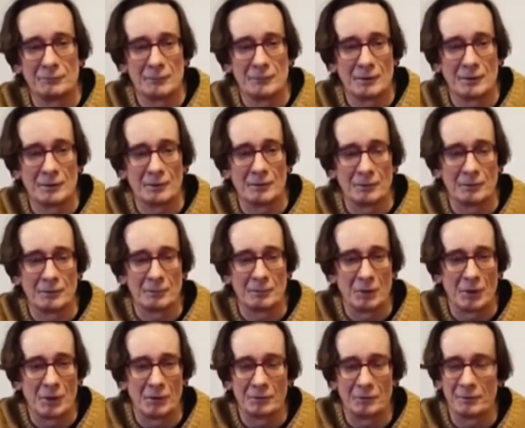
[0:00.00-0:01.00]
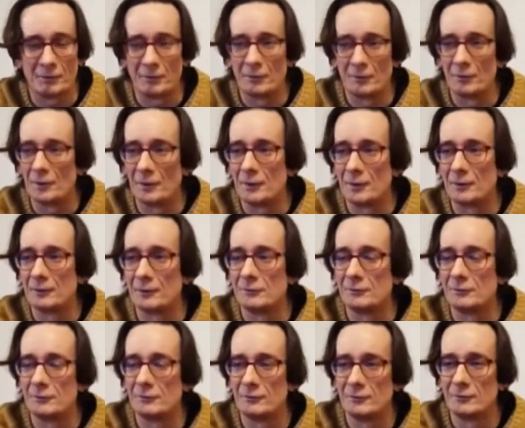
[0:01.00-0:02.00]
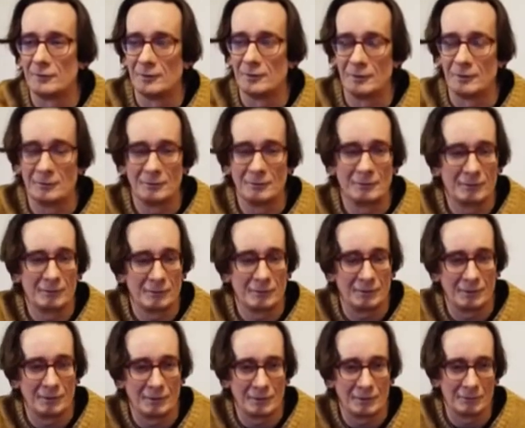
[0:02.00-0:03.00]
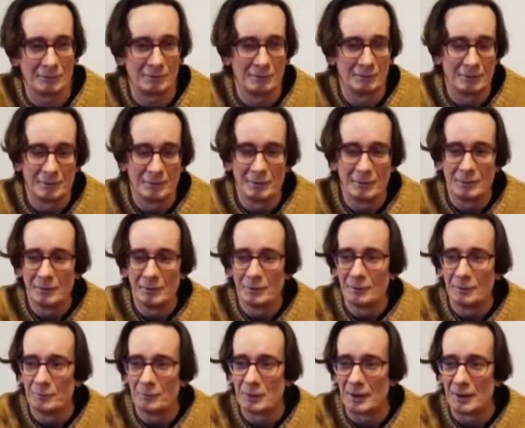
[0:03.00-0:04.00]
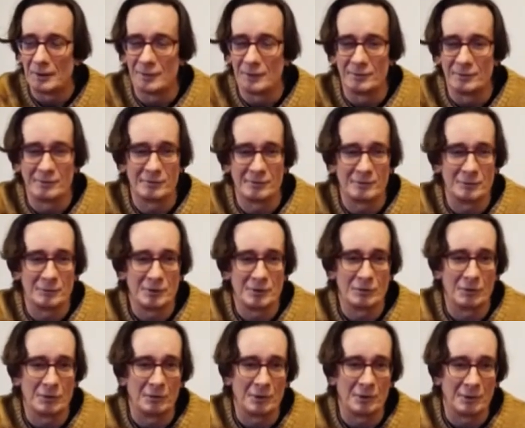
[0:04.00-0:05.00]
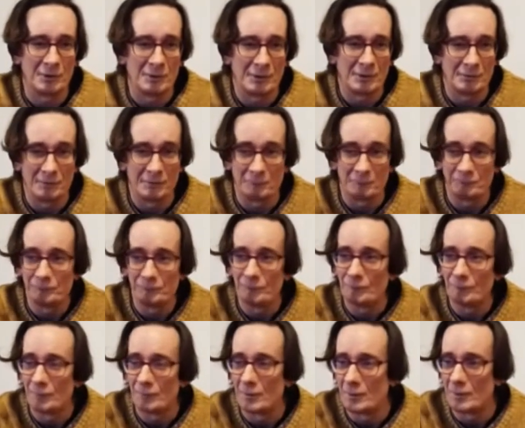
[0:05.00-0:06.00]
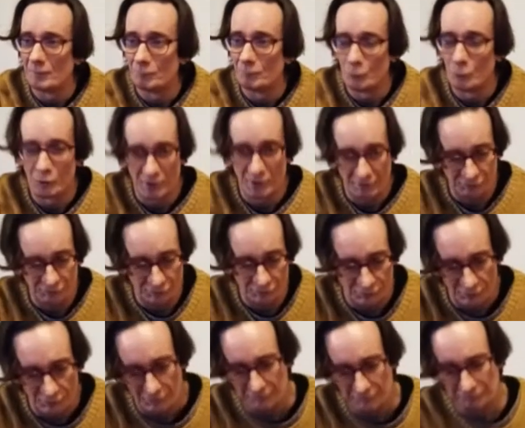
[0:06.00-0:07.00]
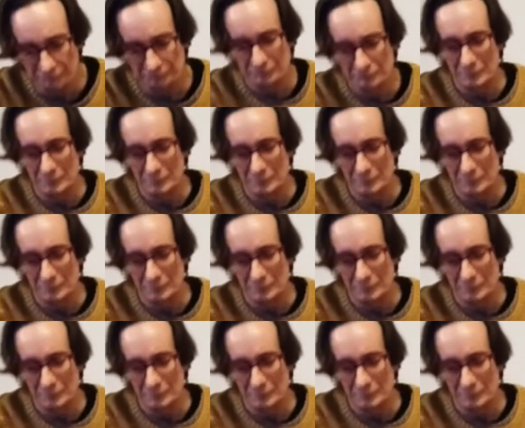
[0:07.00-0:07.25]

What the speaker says: click on the blog there and you'll see the playlists and me talking about them one after another.